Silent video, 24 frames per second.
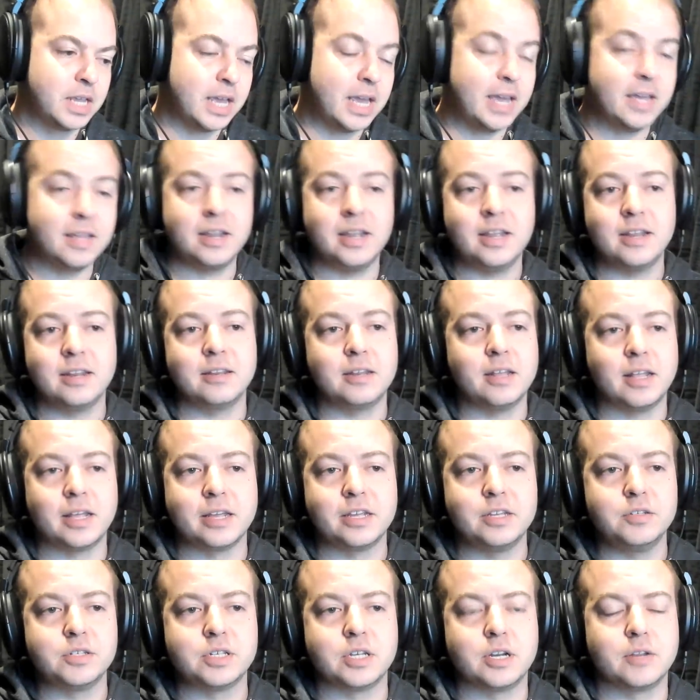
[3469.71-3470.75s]
And
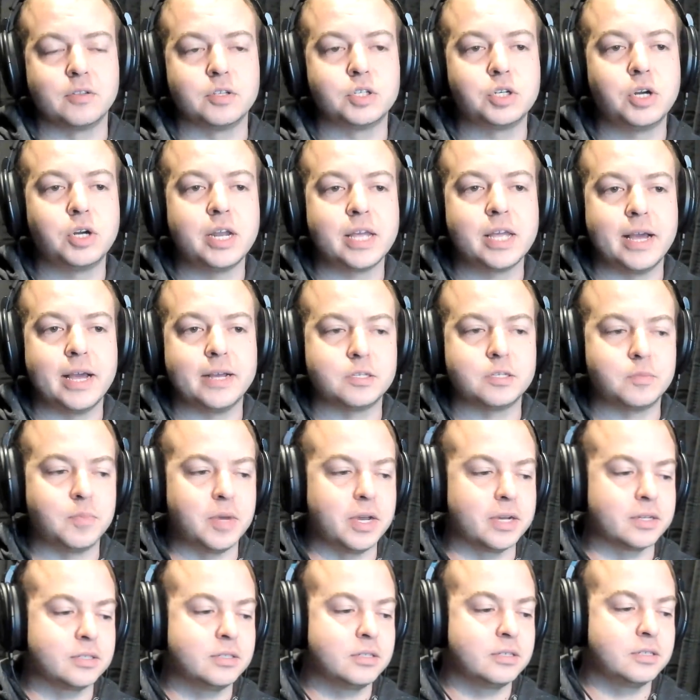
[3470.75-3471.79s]
like you said, on the trading
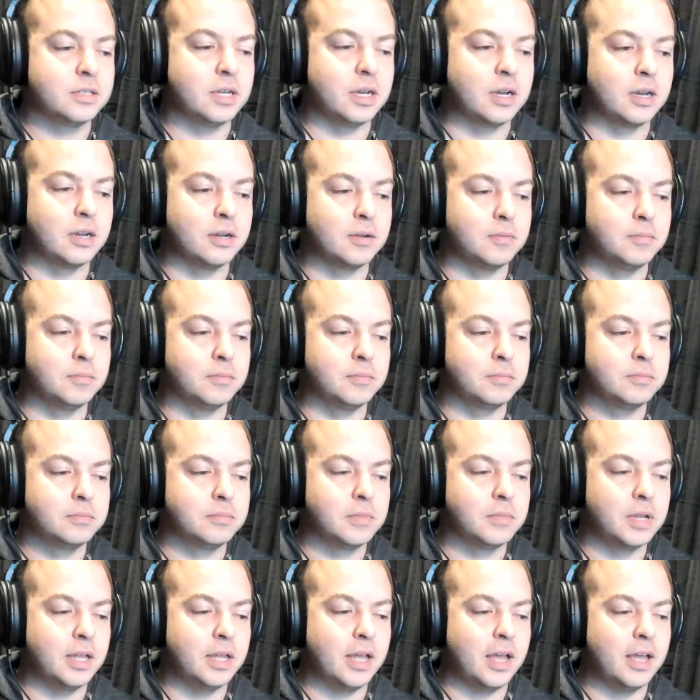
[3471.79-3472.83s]
aspect,
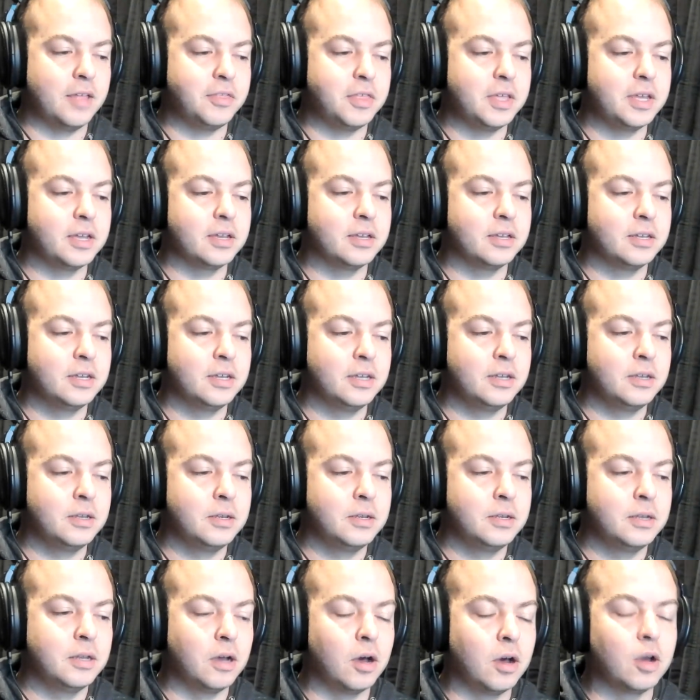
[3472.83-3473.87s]
I think
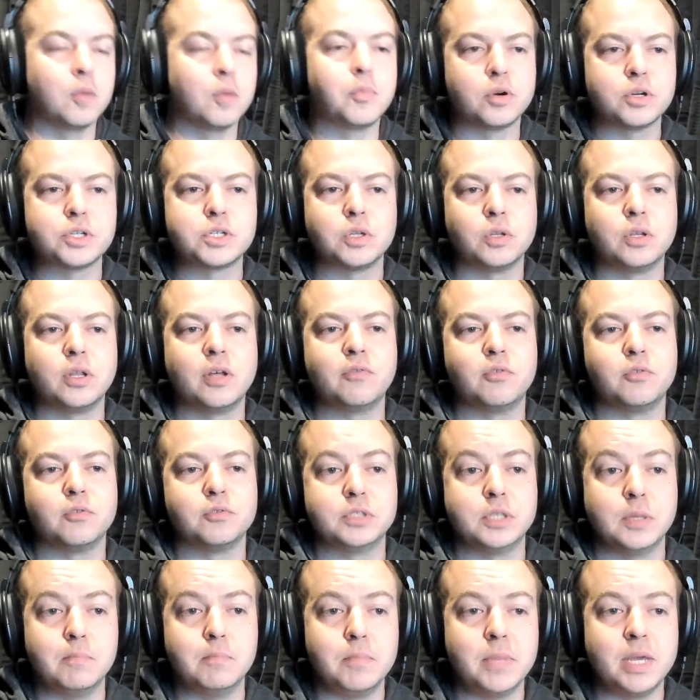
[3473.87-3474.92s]
on a personal level,
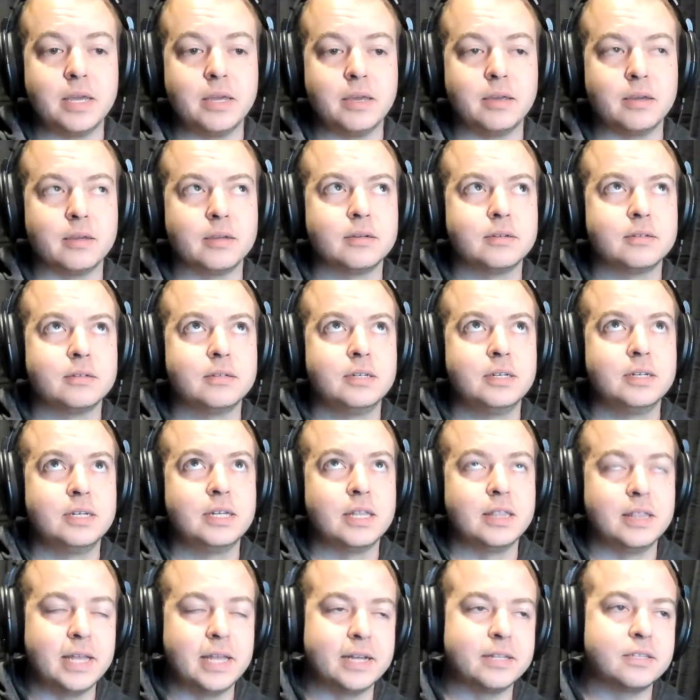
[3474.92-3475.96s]
to me,
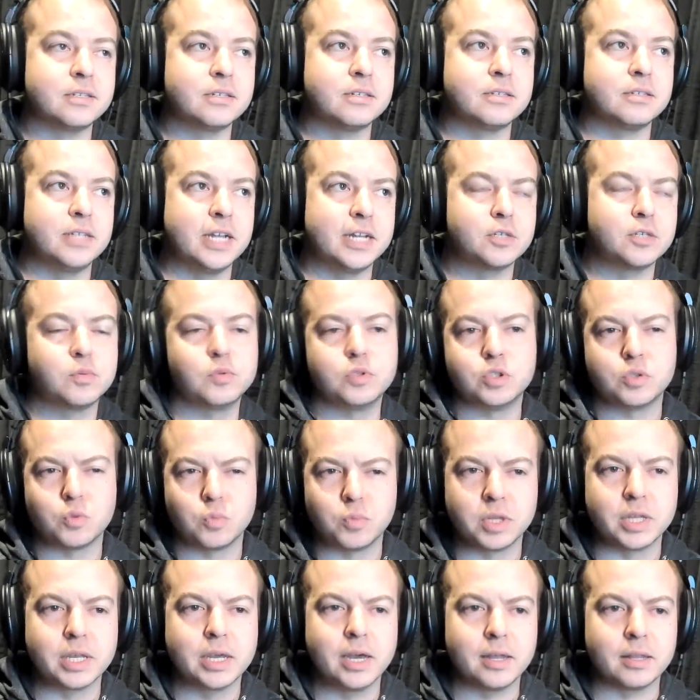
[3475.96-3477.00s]
that's what's
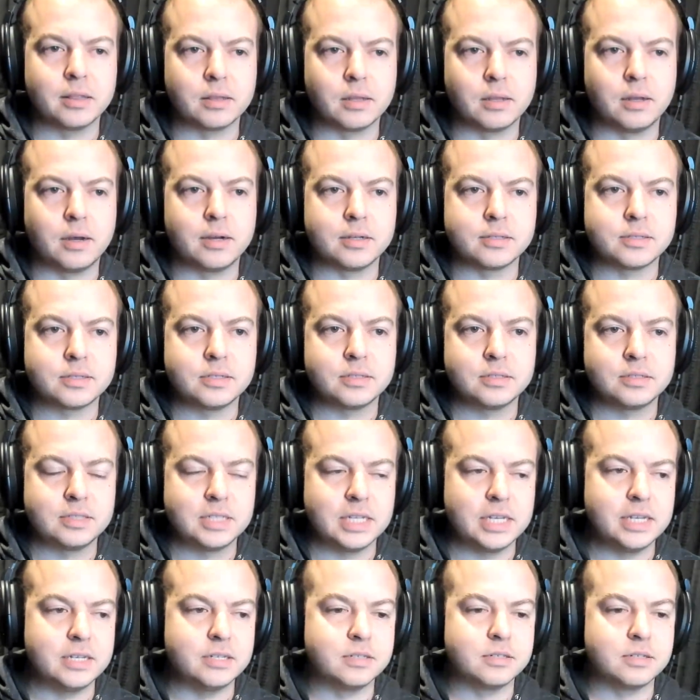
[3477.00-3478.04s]
really gotten lost
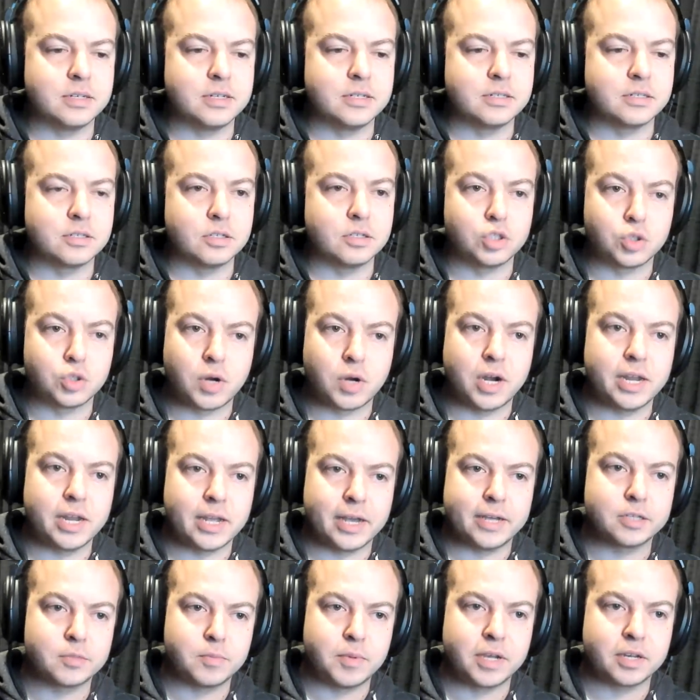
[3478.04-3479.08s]
is the trading
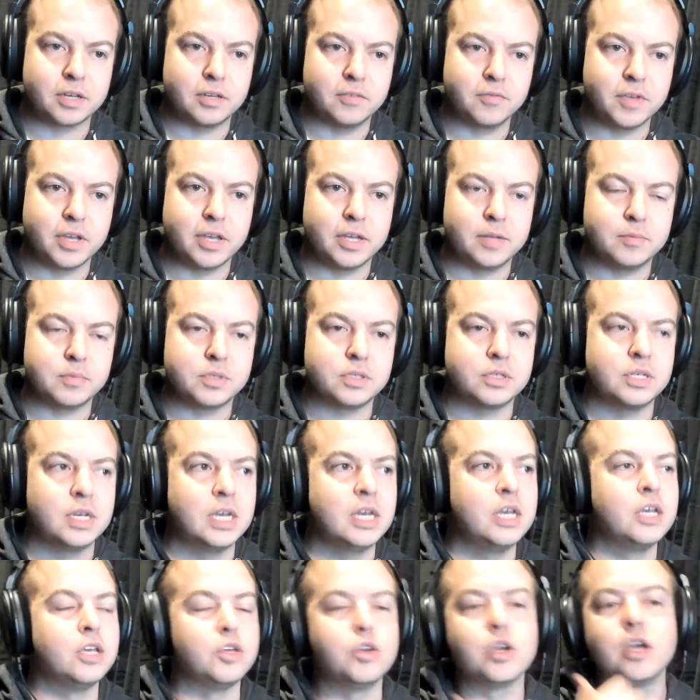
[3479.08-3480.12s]
aspect of games.
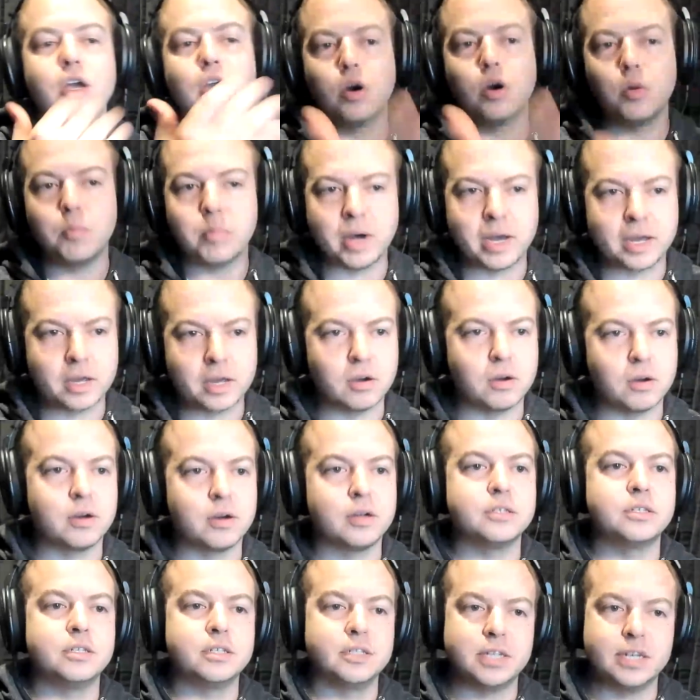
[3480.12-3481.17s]
You can go buy
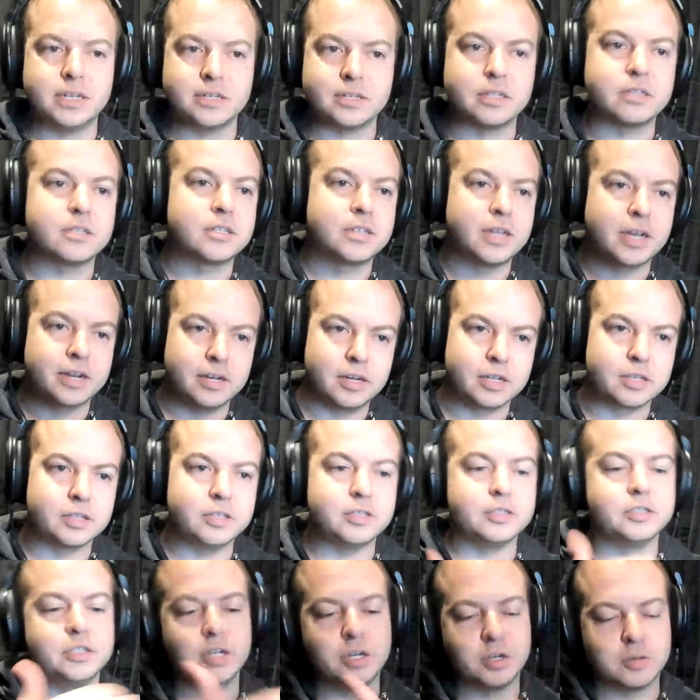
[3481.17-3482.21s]
cards, and yes, that's
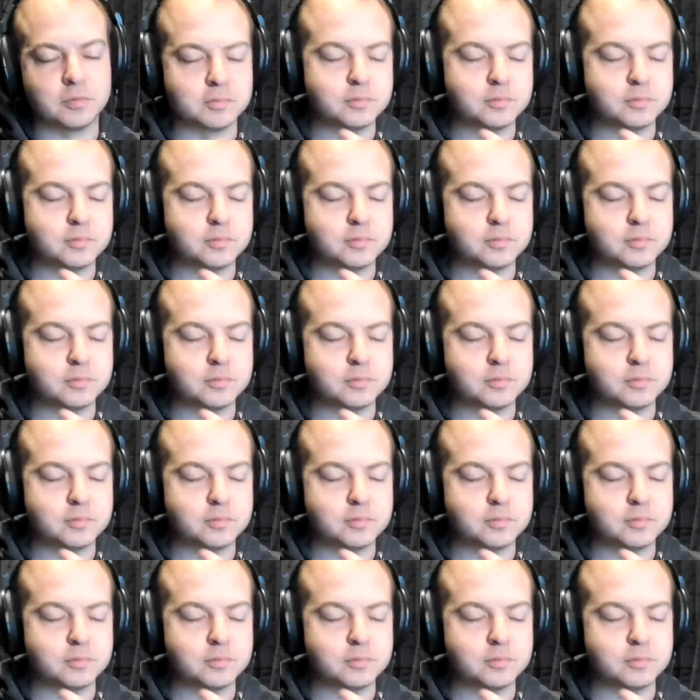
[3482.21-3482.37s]
technically